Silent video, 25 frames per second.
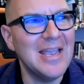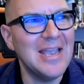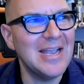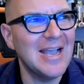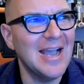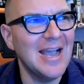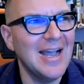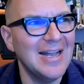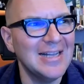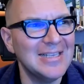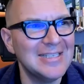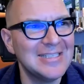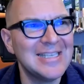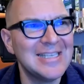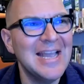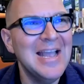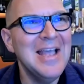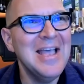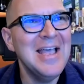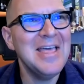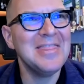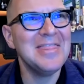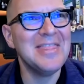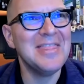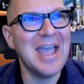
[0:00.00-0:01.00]
Because
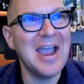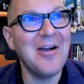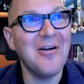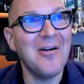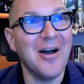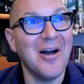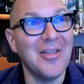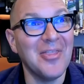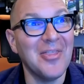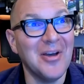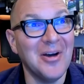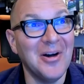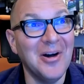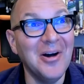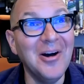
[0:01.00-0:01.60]
they're on the